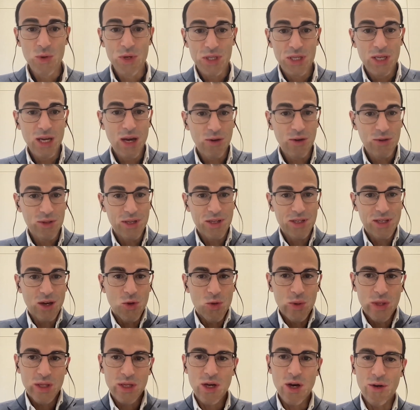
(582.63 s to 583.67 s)
So we see how the
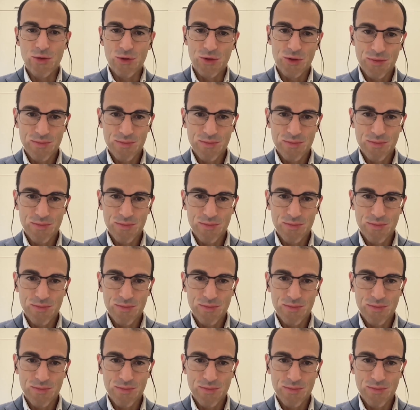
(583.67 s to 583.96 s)
second one